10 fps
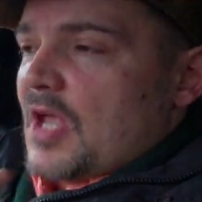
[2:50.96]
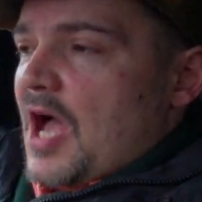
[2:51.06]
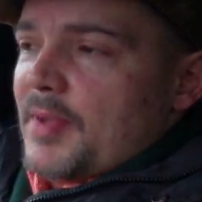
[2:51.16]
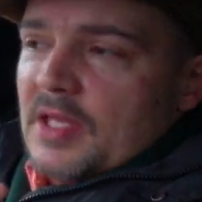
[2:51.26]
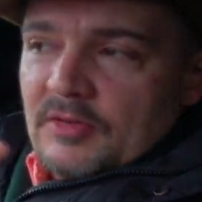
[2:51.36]

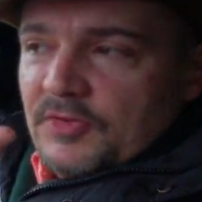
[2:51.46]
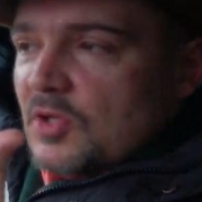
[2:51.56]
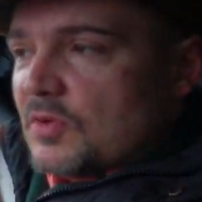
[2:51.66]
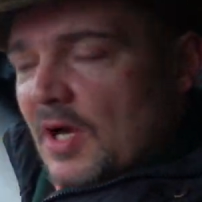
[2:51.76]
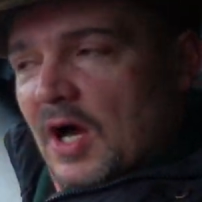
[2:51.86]
I'm in a
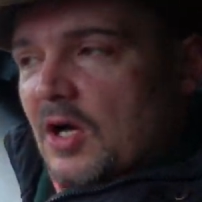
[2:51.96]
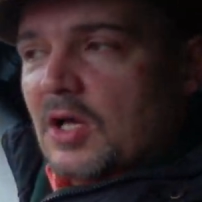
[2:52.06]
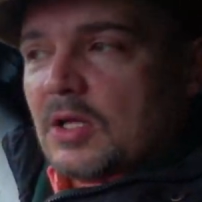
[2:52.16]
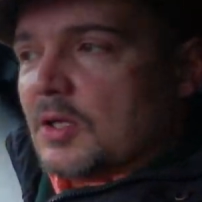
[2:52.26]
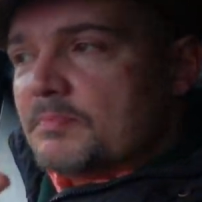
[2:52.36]
few car
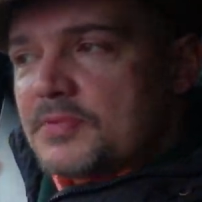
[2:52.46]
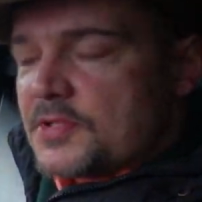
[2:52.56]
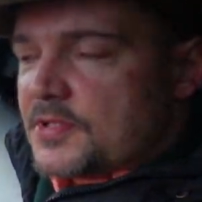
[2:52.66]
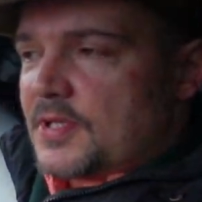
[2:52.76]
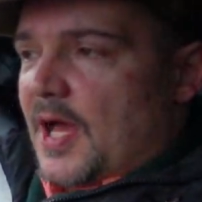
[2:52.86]

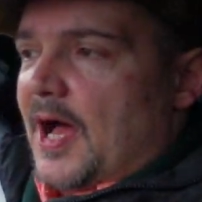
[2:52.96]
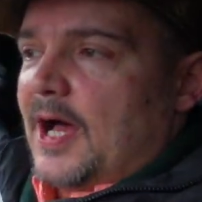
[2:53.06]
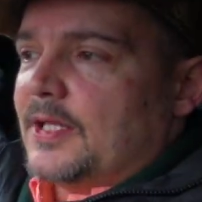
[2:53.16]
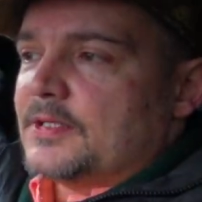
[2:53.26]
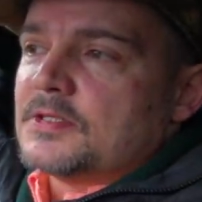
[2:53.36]
clubs,
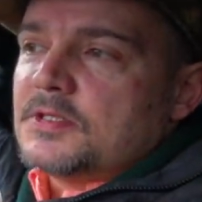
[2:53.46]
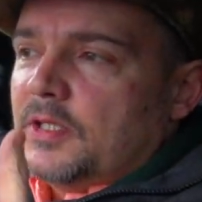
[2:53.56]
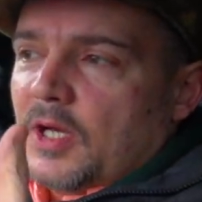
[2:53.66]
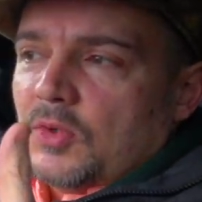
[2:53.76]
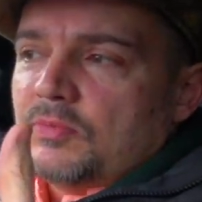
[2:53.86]
and
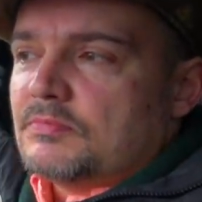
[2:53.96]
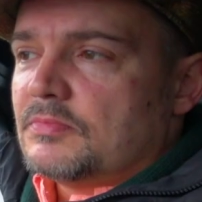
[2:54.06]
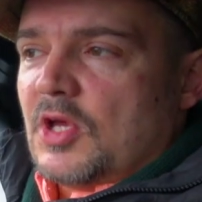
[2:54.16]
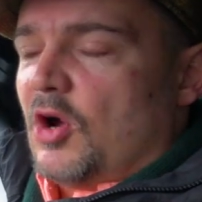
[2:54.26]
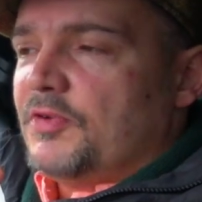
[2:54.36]
you know,
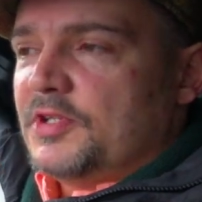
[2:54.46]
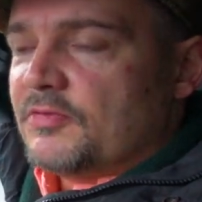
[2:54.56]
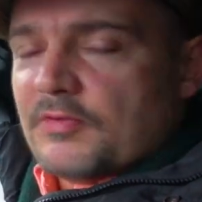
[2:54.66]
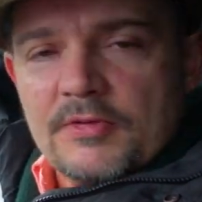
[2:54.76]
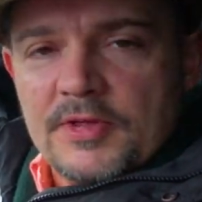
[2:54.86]
they offer
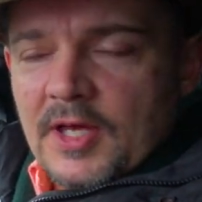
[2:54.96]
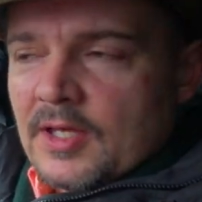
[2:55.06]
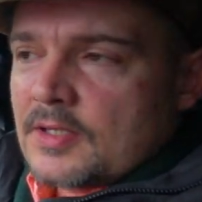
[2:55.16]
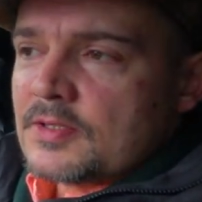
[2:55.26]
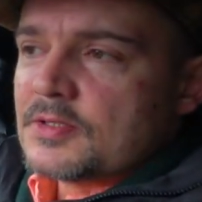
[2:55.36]
different
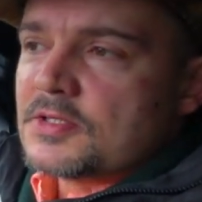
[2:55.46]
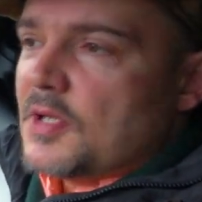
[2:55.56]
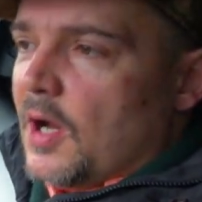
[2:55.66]
things.